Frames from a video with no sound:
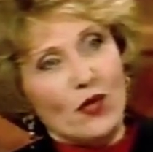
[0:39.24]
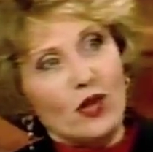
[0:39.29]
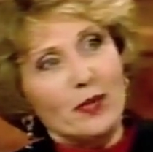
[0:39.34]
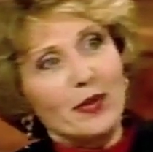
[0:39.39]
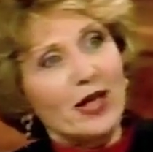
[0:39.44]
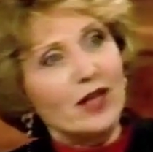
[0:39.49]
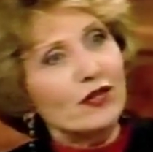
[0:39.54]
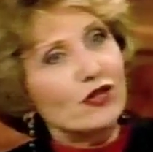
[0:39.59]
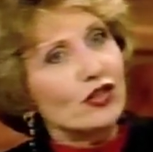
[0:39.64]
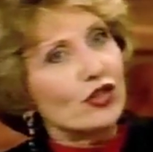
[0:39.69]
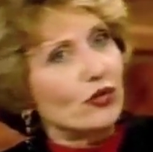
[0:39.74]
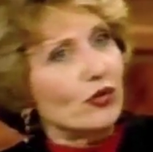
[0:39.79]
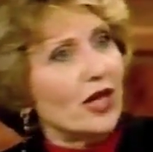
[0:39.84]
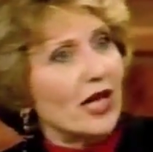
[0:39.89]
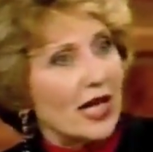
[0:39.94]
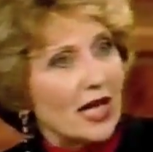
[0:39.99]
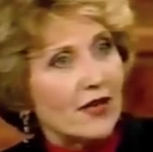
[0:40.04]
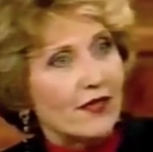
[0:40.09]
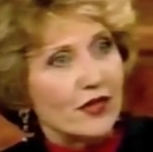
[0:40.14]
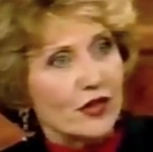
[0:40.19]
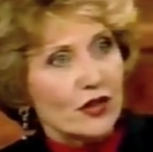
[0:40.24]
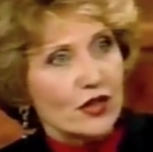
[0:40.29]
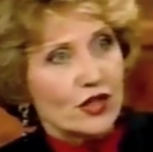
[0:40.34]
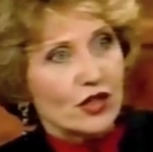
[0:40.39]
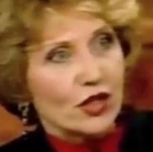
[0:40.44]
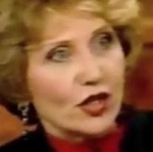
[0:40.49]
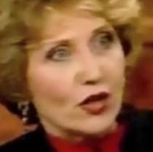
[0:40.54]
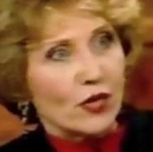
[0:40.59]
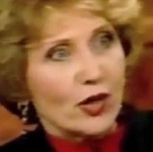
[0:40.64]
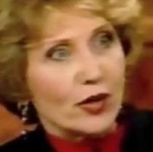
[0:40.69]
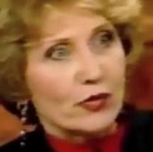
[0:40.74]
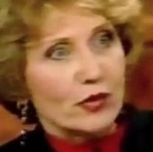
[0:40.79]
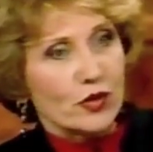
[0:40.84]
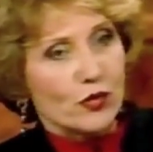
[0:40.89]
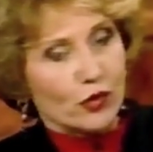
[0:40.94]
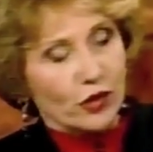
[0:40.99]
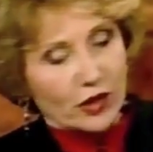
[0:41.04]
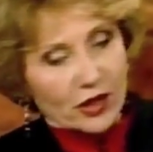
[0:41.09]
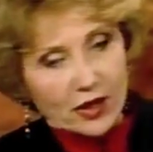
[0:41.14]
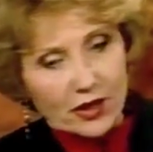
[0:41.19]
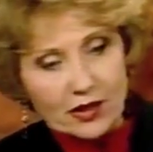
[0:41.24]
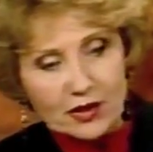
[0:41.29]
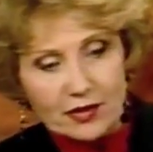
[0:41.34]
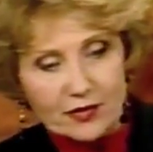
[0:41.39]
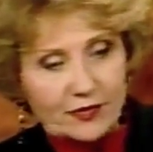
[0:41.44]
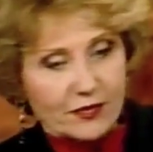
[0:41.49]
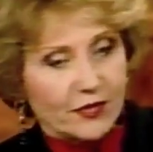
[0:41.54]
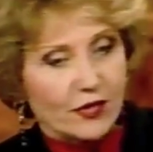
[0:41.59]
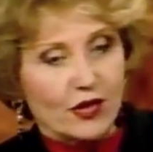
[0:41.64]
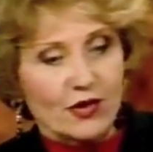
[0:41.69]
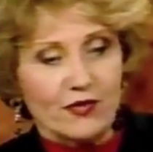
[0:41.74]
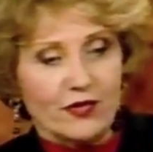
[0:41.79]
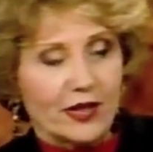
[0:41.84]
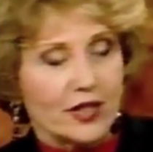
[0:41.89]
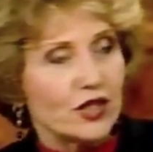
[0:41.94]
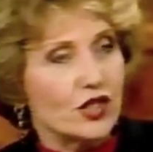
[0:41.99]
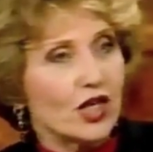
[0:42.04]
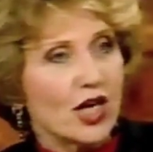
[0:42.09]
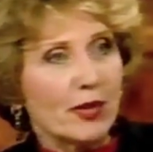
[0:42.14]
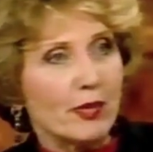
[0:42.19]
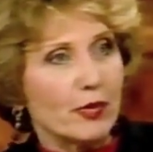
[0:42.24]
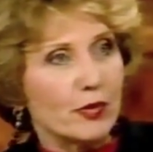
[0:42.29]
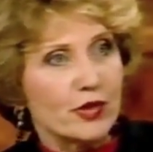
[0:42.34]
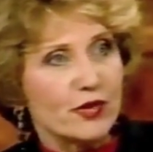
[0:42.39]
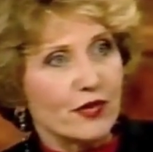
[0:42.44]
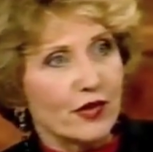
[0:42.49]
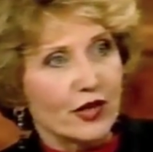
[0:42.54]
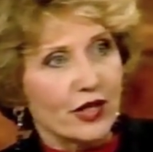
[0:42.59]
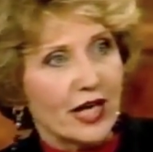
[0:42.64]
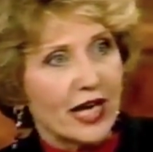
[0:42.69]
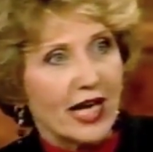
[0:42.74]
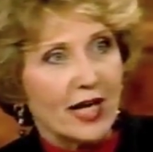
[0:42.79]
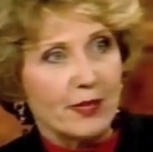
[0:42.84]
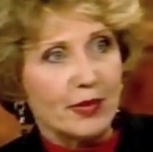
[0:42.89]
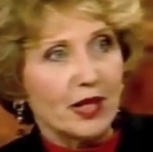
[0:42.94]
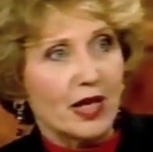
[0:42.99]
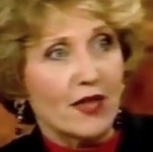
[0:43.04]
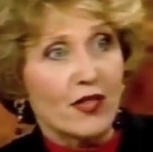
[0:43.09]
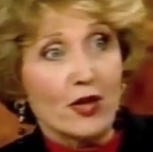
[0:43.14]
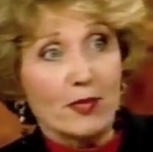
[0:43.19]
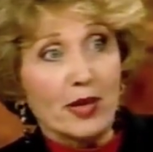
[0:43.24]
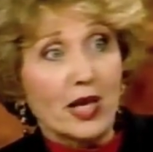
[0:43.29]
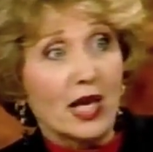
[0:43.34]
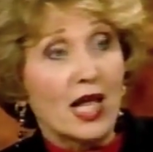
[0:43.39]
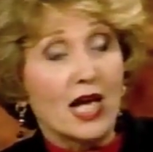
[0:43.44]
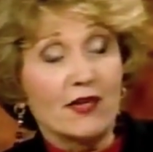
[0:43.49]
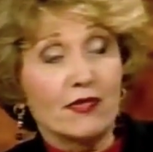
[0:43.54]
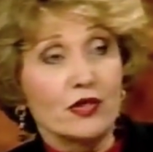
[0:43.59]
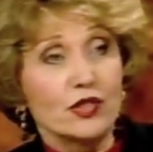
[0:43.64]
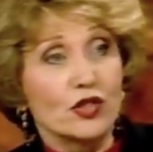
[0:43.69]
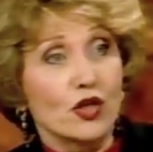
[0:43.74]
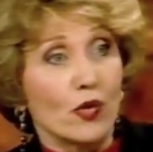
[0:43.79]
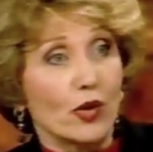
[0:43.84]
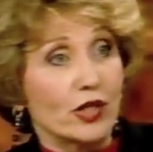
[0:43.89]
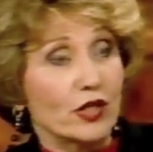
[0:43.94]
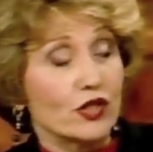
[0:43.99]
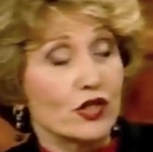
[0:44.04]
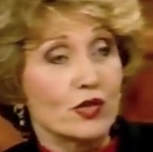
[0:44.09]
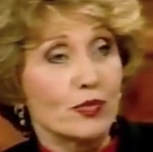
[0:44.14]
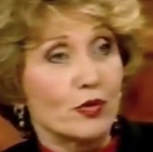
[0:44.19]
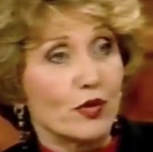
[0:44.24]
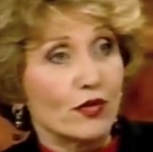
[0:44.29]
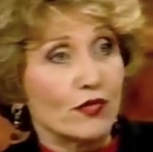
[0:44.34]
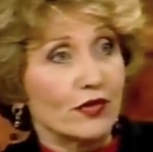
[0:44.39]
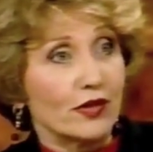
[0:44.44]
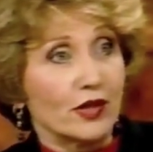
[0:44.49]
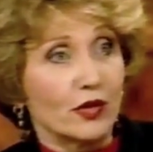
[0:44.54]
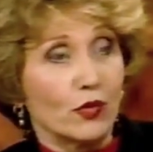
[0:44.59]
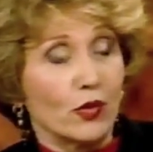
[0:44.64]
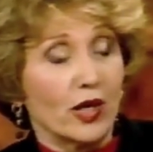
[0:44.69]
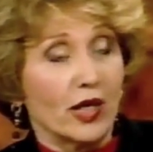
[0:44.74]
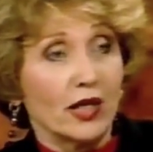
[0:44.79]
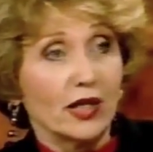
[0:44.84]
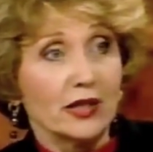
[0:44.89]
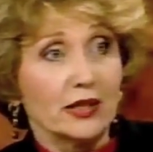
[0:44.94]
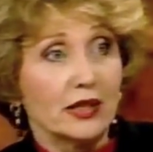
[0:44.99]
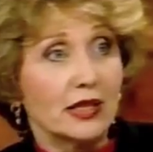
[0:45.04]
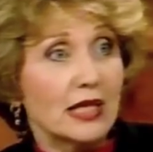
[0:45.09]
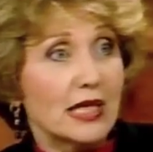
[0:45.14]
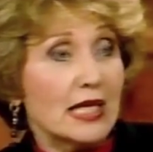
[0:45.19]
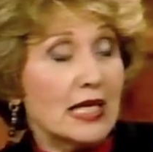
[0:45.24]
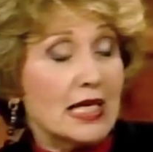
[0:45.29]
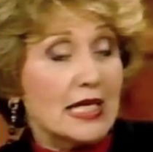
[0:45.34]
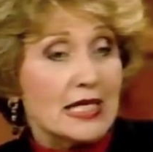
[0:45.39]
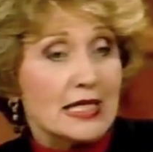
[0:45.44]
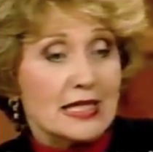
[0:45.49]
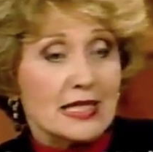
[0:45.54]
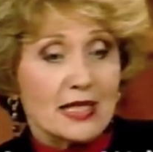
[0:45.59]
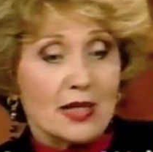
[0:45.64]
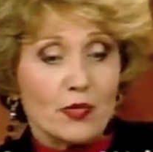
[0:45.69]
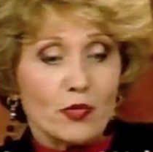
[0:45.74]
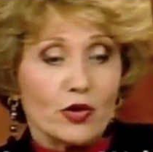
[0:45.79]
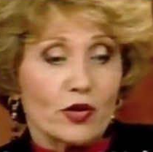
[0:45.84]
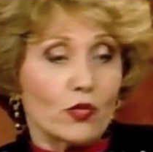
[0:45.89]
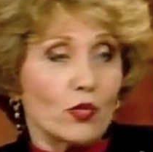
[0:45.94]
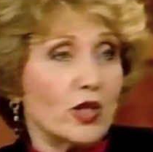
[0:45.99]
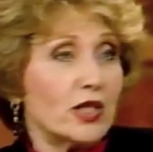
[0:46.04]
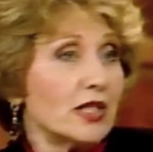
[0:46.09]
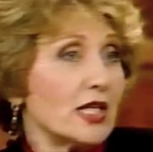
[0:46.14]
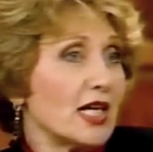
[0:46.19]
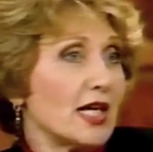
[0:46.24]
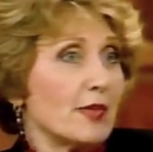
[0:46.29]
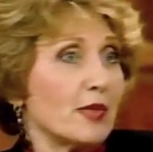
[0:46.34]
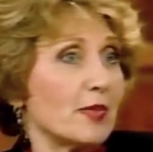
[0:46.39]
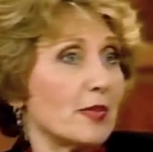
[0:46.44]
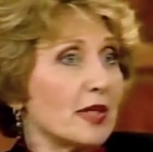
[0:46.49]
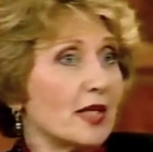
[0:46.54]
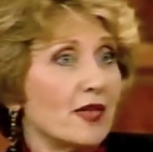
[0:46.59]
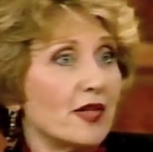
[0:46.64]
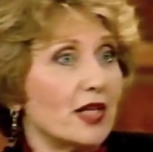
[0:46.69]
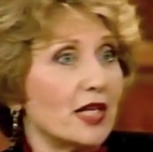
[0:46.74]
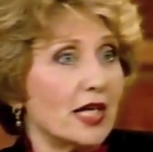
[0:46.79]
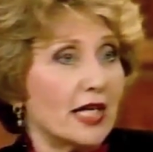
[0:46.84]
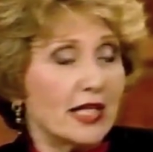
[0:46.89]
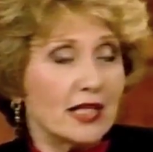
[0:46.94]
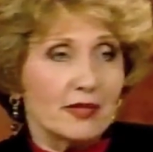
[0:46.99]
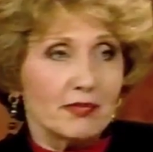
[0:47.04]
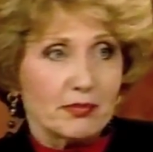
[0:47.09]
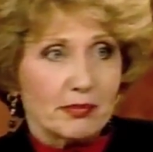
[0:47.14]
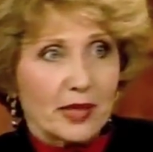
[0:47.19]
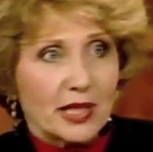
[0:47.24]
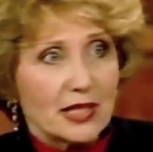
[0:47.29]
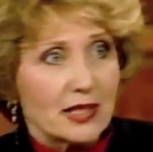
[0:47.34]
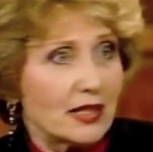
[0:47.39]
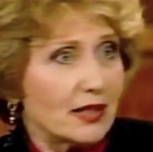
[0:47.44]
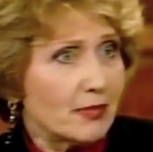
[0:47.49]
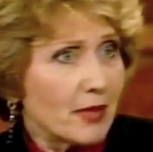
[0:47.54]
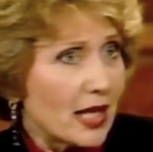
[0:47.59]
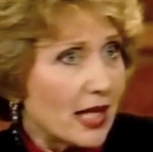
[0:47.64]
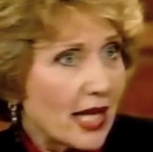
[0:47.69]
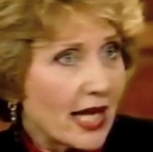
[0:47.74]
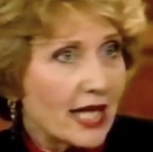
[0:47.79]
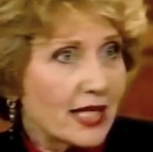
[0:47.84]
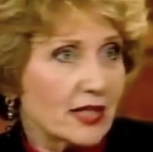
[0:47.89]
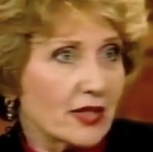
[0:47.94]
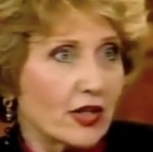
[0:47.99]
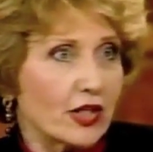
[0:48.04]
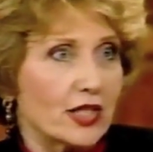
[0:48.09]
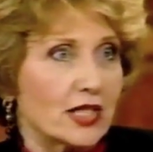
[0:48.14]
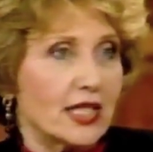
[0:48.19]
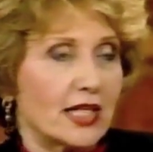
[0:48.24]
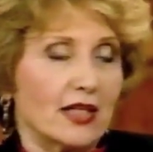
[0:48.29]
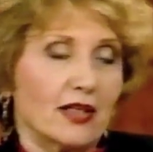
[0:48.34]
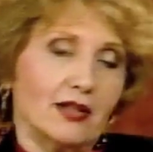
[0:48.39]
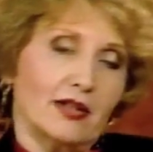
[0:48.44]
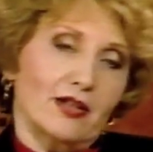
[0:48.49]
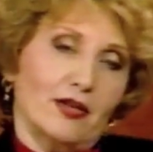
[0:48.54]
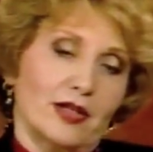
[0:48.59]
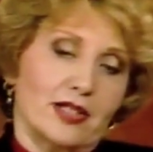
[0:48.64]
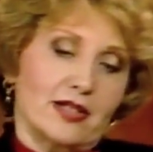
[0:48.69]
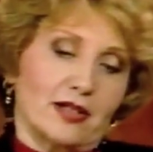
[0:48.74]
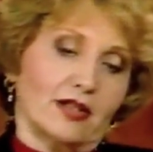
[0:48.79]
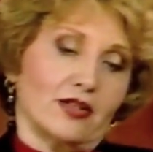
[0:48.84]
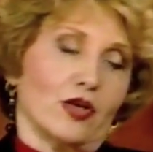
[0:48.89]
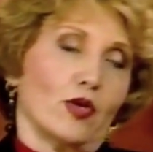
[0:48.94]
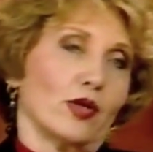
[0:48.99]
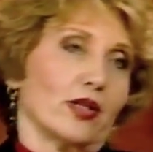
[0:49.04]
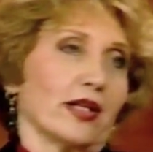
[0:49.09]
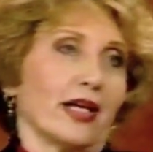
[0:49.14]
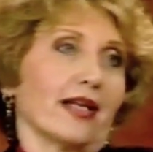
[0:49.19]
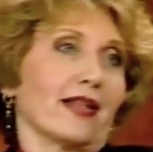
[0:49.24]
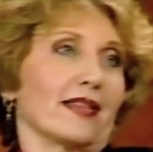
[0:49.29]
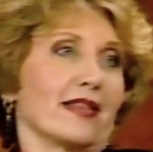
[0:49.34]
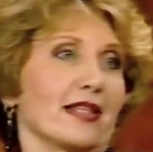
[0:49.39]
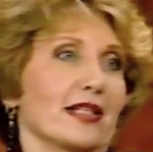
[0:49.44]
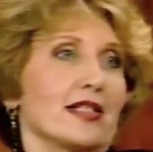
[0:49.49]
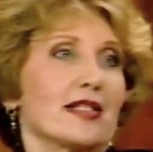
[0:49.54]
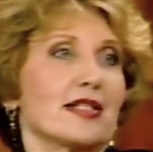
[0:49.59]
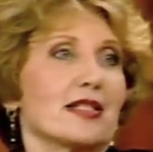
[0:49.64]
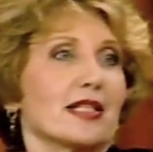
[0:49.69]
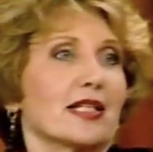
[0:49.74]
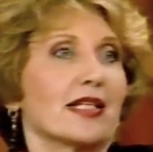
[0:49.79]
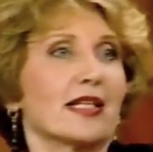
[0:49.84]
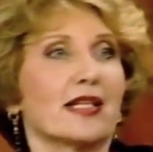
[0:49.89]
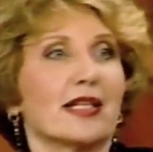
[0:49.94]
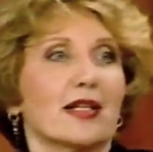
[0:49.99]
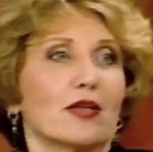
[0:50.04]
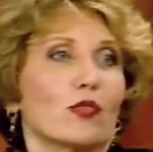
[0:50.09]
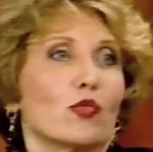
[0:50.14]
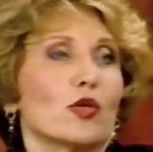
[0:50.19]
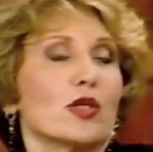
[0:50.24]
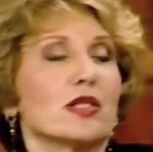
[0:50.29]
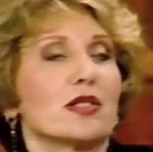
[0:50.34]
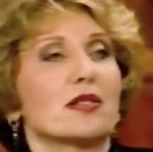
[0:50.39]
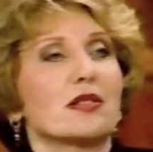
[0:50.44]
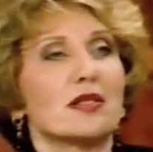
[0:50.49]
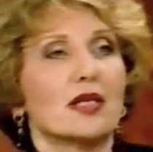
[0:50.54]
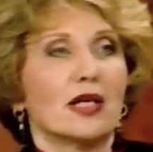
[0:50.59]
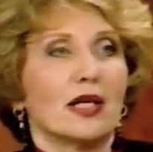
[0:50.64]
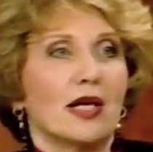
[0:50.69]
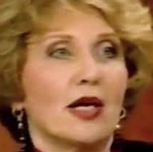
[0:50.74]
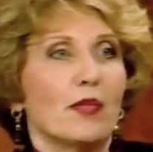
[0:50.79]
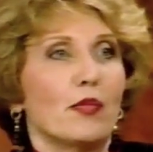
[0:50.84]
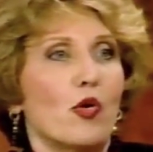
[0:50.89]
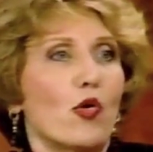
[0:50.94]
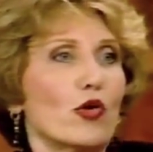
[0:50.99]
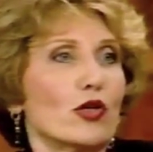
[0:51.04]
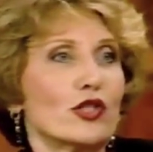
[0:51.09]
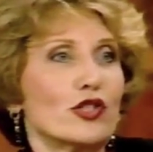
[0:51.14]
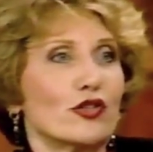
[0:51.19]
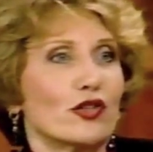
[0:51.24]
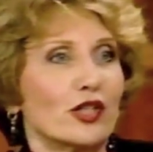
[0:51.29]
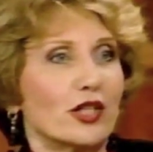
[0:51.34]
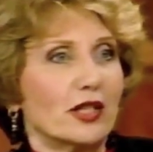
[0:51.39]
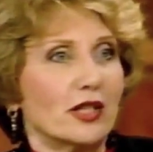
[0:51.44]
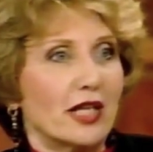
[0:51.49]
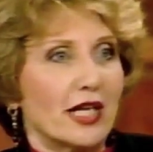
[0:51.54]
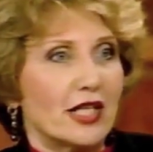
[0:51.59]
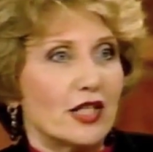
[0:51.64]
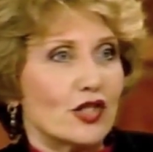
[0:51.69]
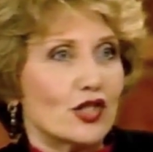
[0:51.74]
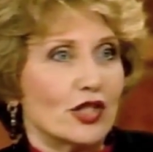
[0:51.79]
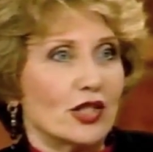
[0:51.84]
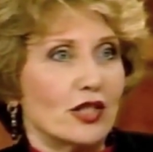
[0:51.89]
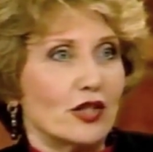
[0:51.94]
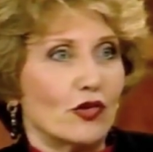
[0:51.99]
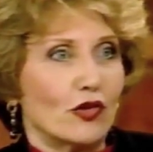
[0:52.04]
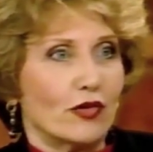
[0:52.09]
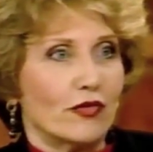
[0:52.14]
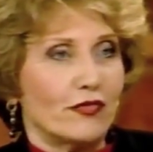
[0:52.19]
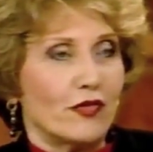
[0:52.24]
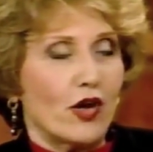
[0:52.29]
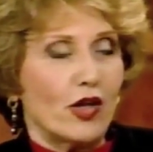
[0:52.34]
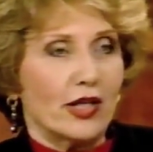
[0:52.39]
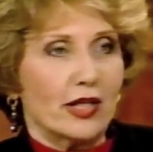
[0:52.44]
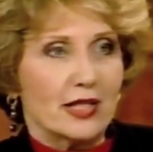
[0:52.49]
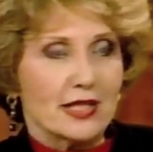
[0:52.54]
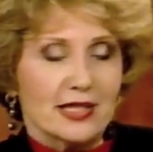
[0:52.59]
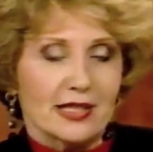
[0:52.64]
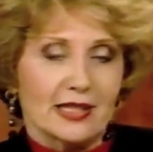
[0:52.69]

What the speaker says: Well, about 2.5 years ago, I was working at a very fine job. I was very happy. I thought my life was going just perfectly well. And somewhere one time in the middle of the night, my legs started tingling. You know, I started going like this, thinking it was poor circulation or falling